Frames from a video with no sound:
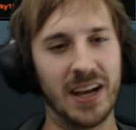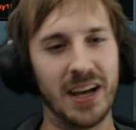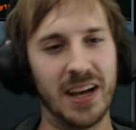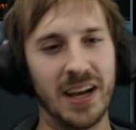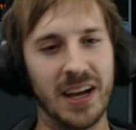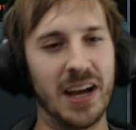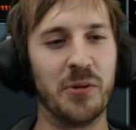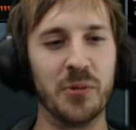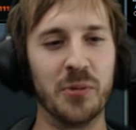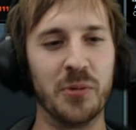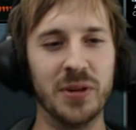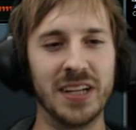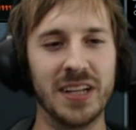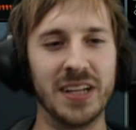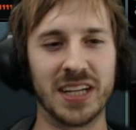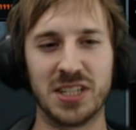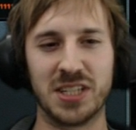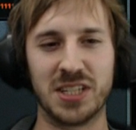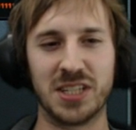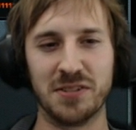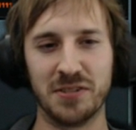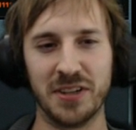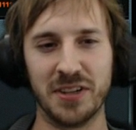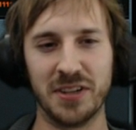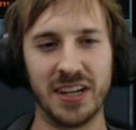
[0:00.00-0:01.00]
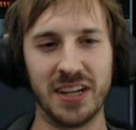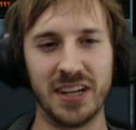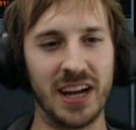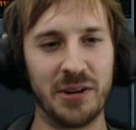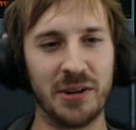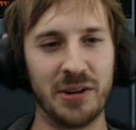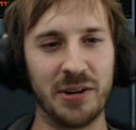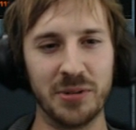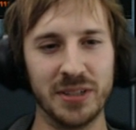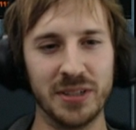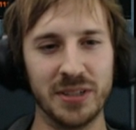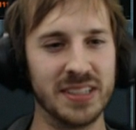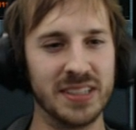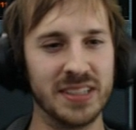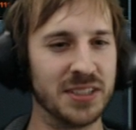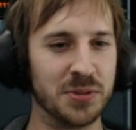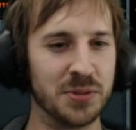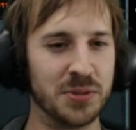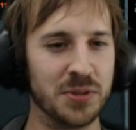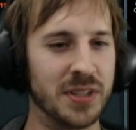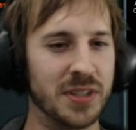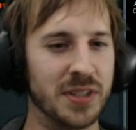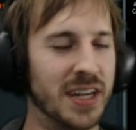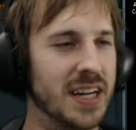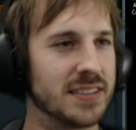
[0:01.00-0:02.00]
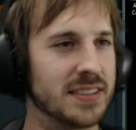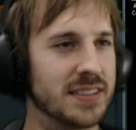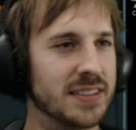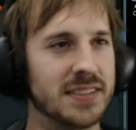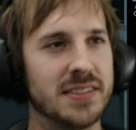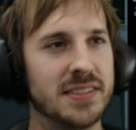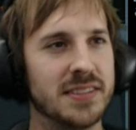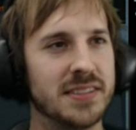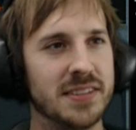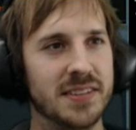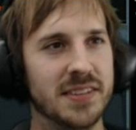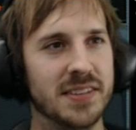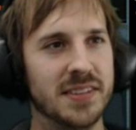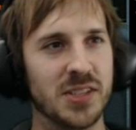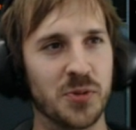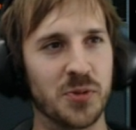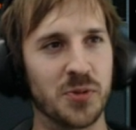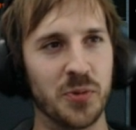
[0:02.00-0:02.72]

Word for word: I will activate. I will do that this